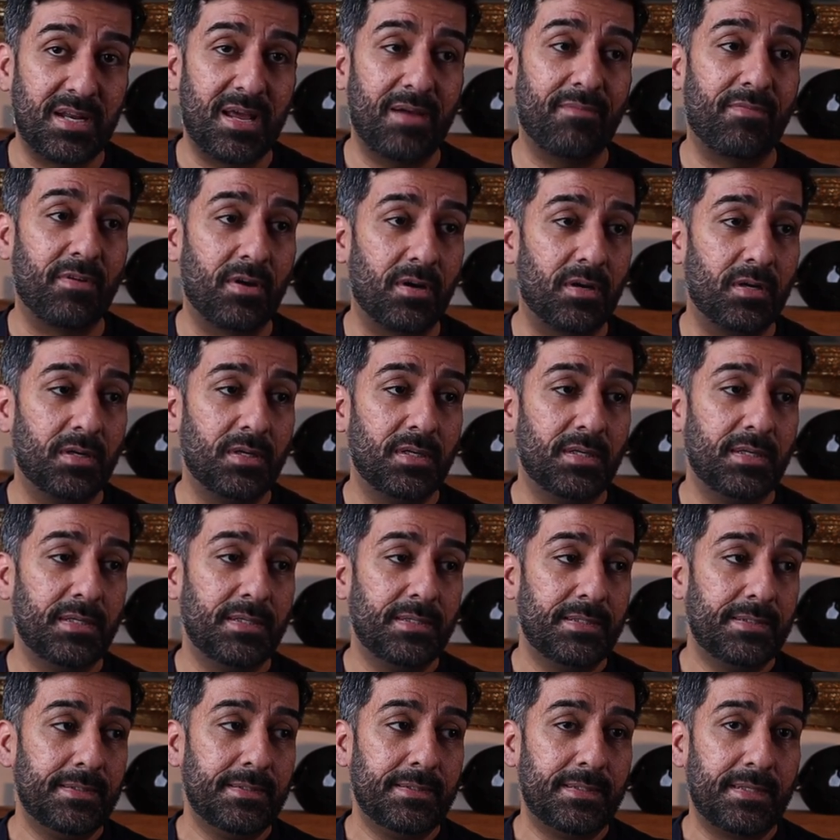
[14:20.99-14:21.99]
never
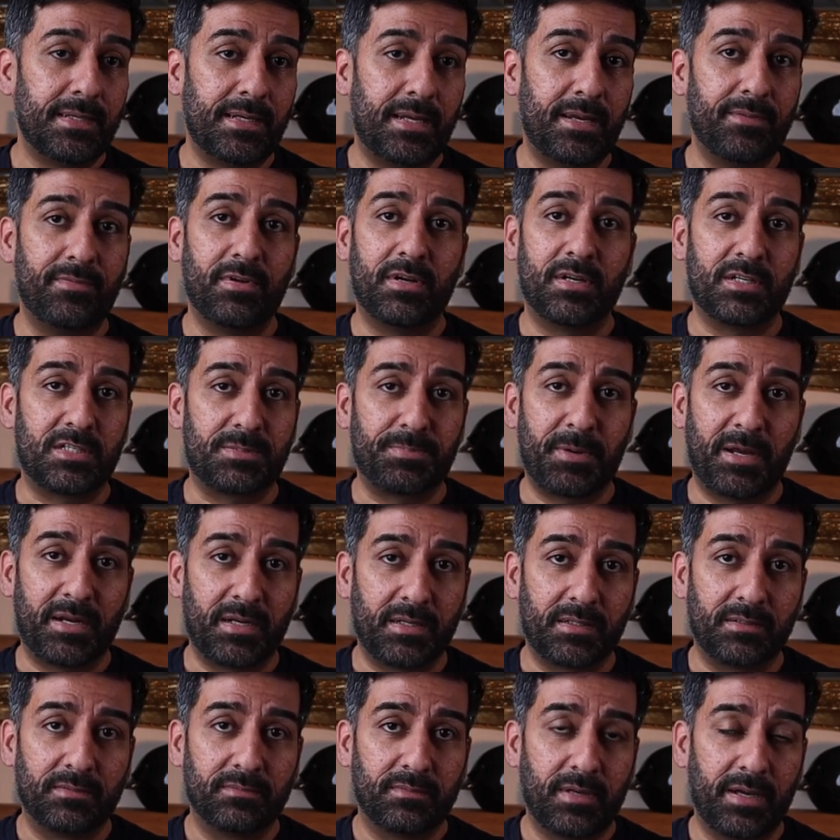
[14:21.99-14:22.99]
given a
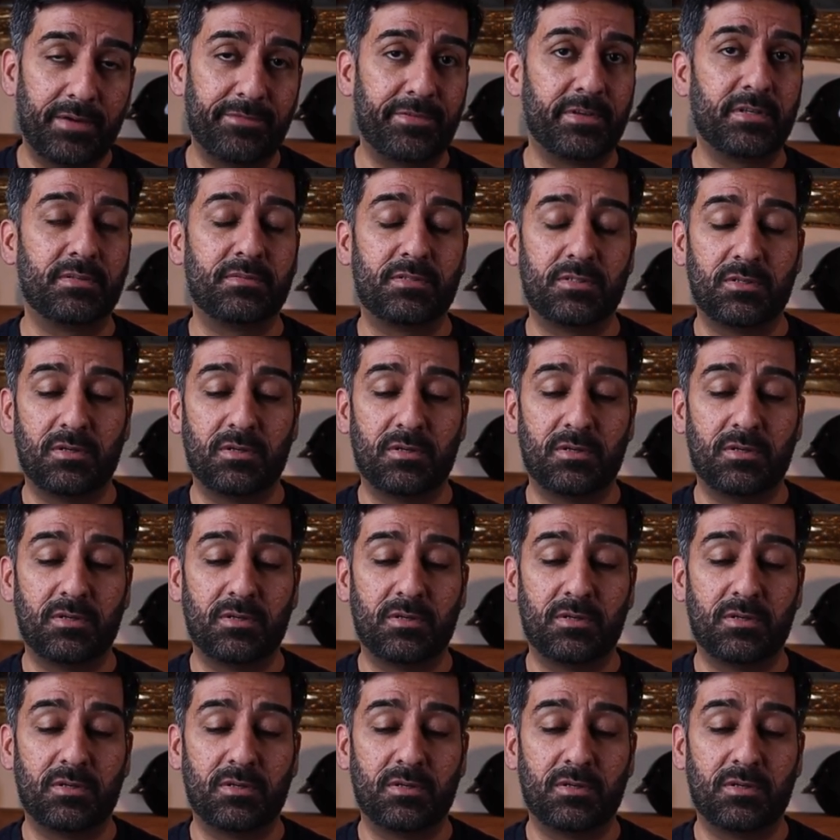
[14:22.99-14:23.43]
spanner ever.